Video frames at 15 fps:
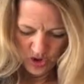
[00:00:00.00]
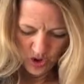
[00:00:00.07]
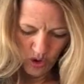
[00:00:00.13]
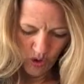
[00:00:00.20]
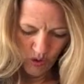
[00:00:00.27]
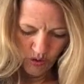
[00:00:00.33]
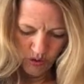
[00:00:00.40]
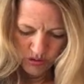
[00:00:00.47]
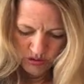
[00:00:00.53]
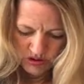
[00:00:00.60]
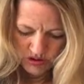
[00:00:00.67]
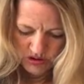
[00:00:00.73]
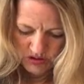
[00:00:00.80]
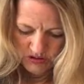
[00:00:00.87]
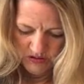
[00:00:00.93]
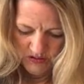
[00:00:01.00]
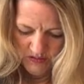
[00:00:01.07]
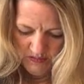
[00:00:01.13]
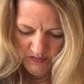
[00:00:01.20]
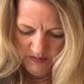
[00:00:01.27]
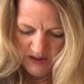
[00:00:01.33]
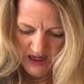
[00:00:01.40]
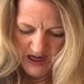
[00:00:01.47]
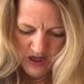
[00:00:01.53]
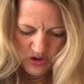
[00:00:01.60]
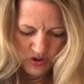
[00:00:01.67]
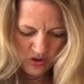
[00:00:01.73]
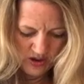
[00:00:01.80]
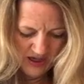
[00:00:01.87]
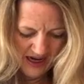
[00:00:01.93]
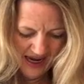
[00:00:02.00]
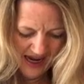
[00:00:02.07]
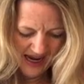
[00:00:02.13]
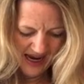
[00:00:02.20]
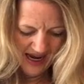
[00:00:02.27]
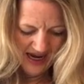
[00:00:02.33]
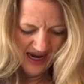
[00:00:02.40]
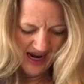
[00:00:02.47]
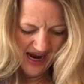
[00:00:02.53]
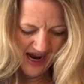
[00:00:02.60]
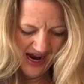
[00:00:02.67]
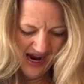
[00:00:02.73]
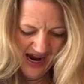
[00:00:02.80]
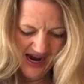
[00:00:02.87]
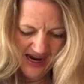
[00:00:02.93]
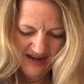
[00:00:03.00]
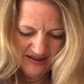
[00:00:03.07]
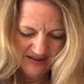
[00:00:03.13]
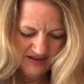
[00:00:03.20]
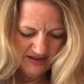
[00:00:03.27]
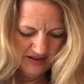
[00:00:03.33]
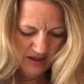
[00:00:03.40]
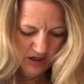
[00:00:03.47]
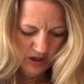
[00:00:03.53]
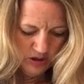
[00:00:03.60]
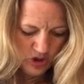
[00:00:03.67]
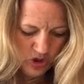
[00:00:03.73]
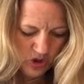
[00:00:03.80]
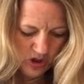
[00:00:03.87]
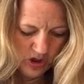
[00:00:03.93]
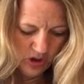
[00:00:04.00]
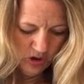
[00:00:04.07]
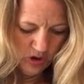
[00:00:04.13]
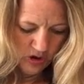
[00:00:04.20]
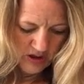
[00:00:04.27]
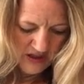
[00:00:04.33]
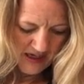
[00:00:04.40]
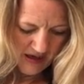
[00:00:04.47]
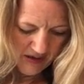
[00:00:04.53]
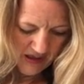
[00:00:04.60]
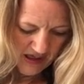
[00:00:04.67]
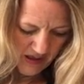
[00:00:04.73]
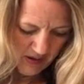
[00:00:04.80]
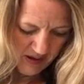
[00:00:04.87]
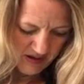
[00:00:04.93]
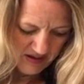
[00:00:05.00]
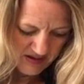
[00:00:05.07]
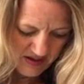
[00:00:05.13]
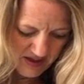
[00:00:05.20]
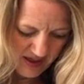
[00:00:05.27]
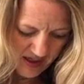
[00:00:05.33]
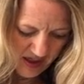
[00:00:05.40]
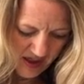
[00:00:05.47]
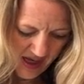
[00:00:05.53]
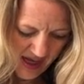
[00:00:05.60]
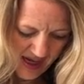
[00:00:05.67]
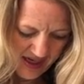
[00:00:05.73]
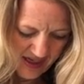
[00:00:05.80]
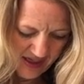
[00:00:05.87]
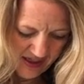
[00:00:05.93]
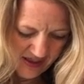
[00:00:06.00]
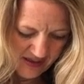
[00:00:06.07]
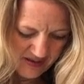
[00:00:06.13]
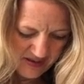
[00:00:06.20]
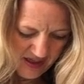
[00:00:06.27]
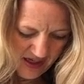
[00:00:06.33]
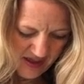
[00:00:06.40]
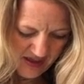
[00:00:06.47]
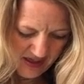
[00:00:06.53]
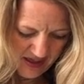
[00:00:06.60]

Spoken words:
nose, and you're gonna add eyes. So you're gonna look down here at this little lion, Sunny the